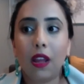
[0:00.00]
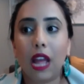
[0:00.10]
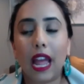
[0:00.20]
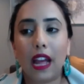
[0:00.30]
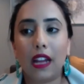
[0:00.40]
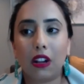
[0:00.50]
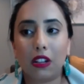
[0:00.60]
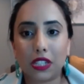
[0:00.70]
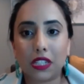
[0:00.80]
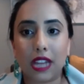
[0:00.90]
And I'll
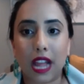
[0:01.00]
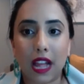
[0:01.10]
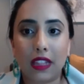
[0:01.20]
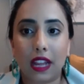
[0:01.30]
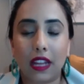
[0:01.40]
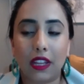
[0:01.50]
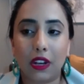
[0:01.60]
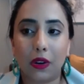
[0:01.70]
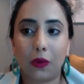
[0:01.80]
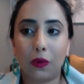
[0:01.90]
just add that, you
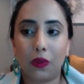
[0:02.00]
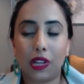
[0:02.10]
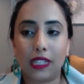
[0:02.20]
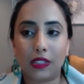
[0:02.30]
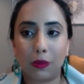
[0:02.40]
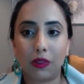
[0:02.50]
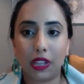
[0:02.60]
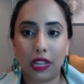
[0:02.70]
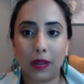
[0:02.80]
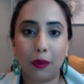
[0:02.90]
know, it's
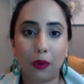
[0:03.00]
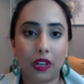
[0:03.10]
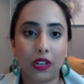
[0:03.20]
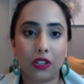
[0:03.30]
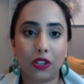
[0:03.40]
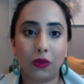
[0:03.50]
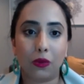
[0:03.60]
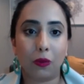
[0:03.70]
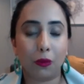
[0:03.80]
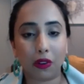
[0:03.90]
really important
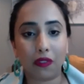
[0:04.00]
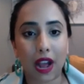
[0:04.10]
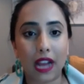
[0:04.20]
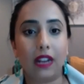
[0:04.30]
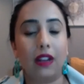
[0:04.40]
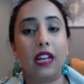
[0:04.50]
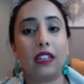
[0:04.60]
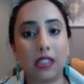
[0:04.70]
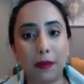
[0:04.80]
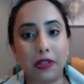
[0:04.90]
to provide an
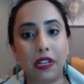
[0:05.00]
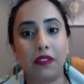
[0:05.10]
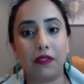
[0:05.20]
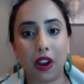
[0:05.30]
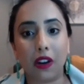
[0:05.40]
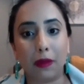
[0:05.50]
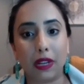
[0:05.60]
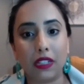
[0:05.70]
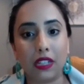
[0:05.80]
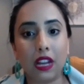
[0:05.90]
accepting environment,
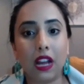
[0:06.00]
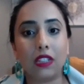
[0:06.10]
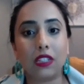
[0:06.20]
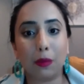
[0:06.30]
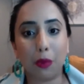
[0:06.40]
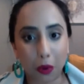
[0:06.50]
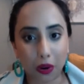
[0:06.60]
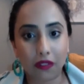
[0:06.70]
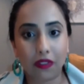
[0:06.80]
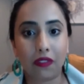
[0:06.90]
a
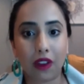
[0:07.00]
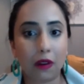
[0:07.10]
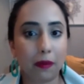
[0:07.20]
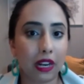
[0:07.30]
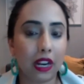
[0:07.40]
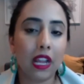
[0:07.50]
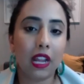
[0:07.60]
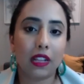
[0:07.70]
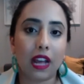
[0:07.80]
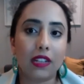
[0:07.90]
supportive environment.
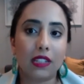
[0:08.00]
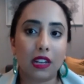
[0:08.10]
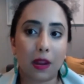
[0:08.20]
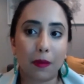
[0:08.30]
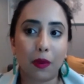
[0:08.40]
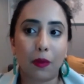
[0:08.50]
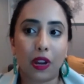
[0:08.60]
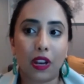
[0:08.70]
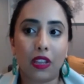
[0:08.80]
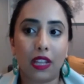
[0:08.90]
That is the number
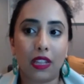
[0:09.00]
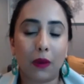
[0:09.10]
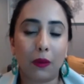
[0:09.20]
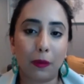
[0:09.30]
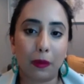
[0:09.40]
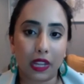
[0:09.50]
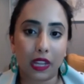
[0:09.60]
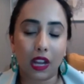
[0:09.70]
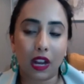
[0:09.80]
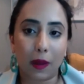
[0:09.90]
one thing that would
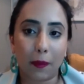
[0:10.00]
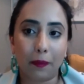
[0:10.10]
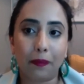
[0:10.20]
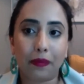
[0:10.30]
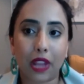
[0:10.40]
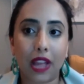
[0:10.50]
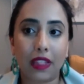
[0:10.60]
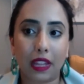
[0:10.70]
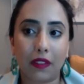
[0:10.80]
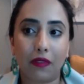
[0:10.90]
be, um, I
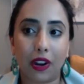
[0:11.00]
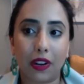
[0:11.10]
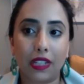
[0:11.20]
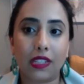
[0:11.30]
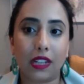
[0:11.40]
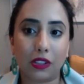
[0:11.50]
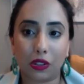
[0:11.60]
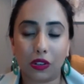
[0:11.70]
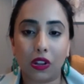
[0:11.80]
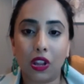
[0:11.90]
think, very
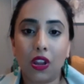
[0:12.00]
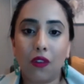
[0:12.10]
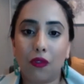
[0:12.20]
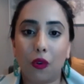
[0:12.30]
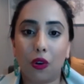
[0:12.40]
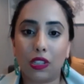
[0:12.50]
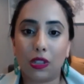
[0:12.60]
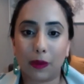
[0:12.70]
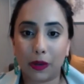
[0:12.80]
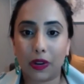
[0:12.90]
essential for
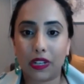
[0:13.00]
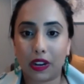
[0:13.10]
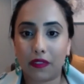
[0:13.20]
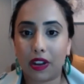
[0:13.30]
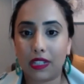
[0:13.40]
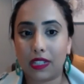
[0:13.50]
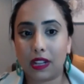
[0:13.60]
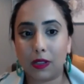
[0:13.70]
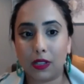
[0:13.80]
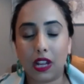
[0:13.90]
someone who identifies as
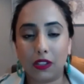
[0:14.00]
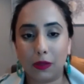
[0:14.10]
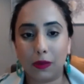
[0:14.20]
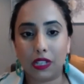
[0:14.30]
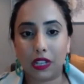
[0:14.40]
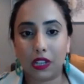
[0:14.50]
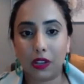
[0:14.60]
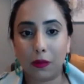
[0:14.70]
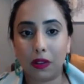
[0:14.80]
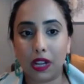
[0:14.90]
L G B T
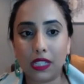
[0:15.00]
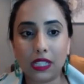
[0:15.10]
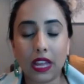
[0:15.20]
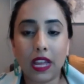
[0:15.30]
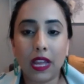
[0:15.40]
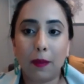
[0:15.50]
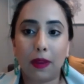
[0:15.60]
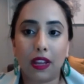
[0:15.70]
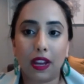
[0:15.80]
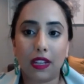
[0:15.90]
Q plus,
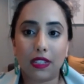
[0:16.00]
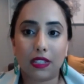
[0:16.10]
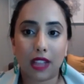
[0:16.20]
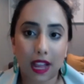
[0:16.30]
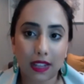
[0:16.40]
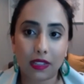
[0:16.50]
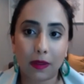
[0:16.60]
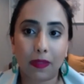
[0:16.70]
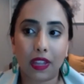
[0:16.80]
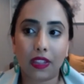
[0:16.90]
because that's
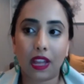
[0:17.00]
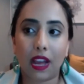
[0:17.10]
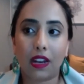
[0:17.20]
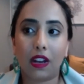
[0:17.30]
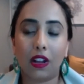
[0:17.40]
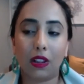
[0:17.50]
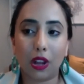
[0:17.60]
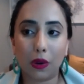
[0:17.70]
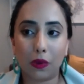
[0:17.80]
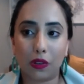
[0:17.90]
something that
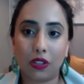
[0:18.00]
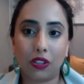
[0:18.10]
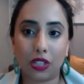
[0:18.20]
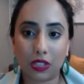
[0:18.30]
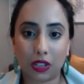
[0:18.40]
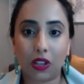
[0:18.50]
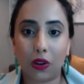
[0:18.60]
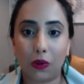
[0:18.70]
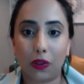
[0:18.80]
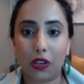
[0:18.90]
alone, just
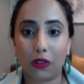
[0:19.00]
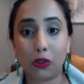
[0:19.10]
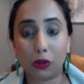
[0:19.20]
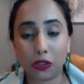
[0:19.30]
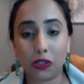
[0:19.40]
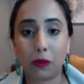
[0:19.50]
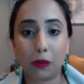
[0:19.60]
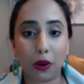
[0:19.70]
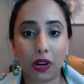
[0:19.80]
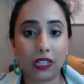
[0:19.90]
alone, you know, social
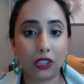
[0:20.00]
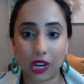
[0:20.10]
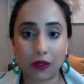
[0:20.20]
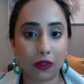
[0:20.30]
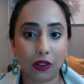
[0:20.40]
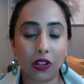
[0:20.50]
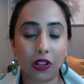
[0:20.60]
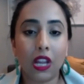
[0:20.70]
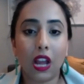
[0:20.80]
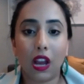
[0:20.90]
support in general,
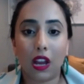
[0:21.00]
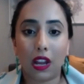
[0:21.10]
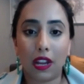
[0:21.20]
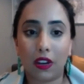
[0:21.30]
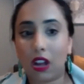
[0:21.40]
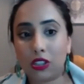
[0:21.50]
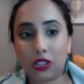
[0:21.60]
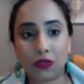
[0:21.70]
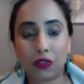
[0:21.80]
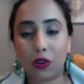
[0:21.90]
Uh, and not
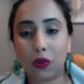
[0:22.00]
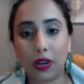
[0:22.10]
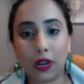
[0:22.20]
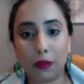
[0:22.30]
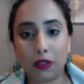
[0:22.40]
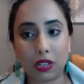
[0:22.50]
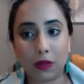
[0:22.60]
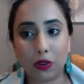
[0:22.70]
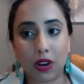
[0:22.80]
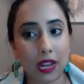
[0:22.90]
just for queer
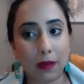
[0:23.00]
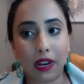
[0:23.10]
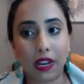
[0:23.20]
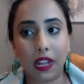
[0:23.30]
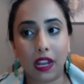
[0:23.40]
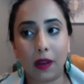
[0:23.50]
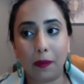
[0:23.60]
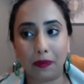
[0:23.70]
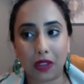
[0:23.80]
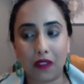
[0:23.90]
Muslims or anybody
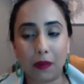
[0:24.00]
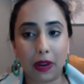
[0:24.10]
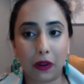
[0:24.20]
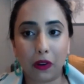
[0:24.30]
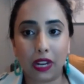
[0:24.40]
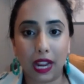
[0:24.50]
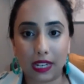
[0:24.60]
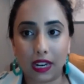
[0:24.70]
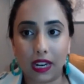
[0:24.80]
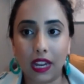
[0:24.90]
um, of a minority
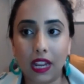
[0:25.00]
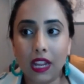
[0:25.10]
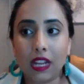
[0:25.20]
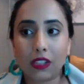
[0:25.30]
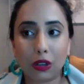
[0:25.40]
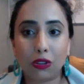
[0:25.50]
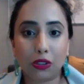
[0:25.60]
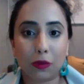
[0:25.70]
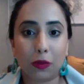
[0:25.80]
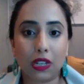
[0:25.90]
identity, social
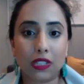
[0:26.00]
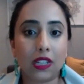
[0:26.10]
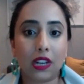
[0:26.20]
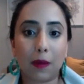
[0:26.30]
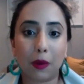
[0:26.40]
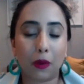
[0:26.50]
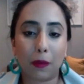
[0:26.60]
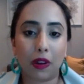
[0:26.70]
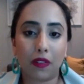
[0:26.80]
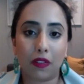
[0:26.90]
support is the number one
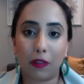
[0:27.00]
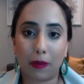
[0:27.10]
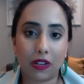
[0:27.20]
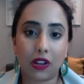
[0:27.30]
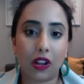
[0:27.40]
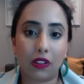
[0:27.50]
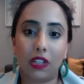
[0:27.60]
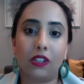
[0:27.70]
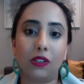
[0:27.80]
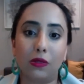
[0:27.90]
buffer for mental health
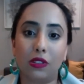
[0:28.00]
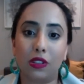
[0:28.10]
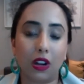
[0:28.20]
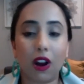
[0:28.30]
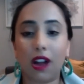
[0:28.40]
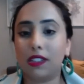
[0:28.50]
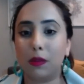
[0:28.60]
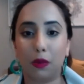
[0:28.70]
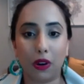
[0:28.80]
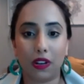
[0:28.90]
issues across the
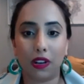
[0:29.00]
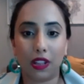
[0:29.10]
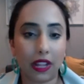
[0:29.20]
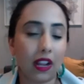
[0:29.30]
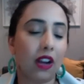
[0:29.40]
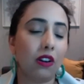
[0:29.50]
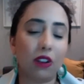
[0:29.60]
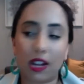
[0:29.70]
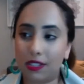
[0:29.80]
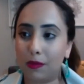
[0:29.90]
board, like
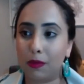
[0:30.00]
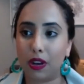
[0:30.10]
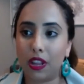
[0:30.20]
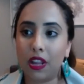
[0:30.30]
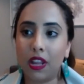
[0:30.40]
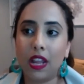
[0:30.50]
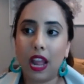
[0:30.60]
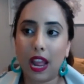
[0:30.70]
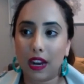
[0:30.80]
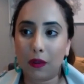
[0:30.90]
across the board.
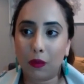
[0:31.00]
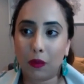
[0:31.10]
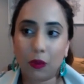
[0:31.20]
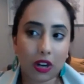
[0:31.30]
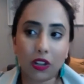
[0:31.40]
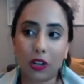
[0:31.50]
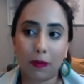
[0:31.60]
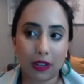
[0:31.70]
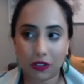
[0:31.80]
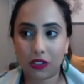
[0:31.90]
And what are good
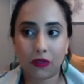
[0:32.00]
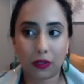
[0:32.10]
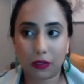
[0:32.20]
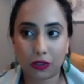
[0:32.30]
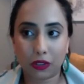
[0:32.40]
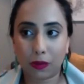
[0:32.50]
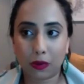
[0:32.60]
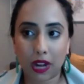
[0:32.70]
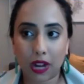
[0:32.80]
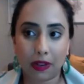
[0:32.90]
measures of social
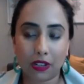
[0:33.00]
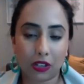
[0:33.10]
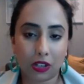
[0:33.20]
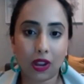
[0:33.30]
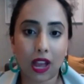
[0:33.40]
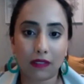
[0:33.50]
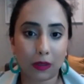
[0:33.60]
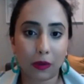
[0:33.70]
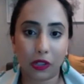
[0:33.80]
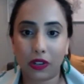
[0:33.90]
support? I mean, do you have
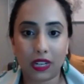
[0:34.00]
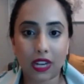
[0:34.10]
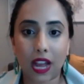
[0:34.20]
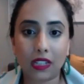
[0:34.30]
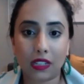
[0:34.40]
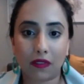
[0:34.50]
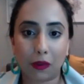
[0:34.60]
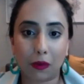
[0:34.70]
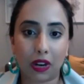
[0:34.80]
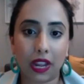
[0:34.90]
someone you can text if you
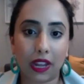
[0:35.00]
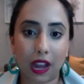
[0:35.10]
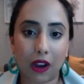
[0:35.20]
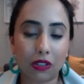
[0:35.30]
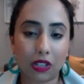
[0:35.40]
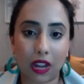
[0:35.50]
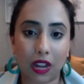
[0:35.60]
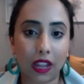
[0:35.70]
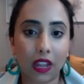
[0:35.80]
want to hang out tonight?